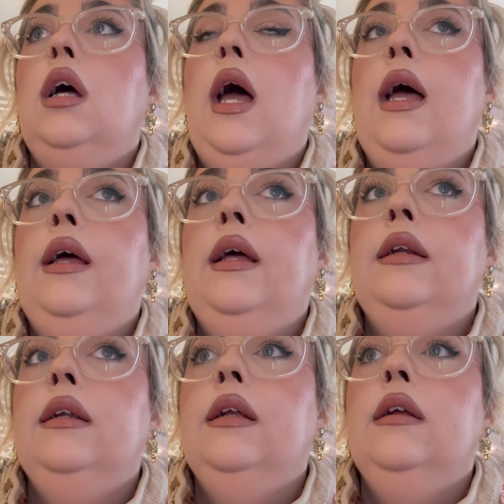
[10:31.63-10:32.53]

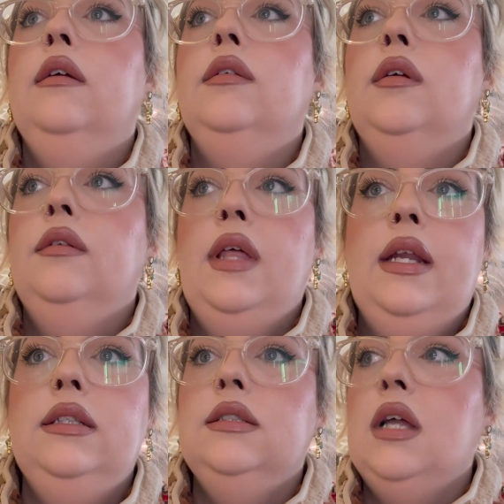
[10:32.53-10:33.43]
And then
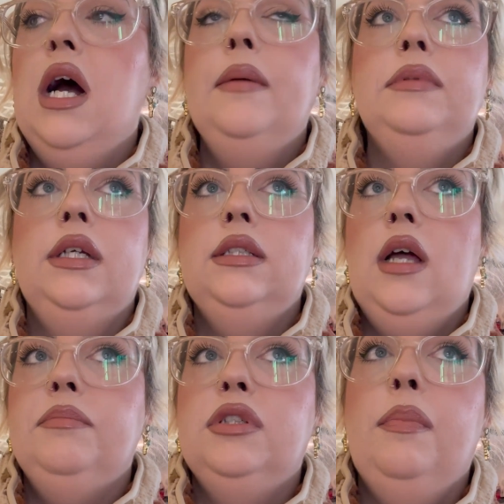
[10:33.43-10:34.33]
it stopped. I
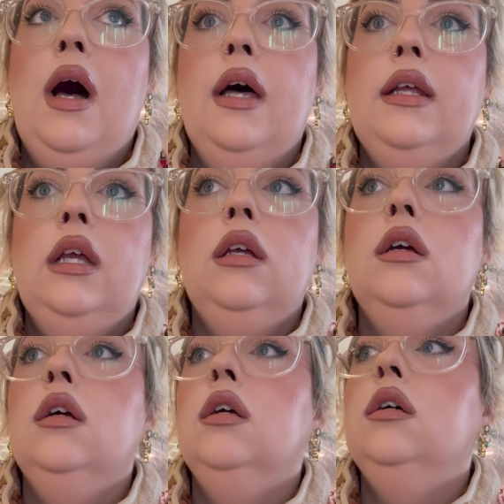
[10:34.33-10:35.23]
stopped spotting.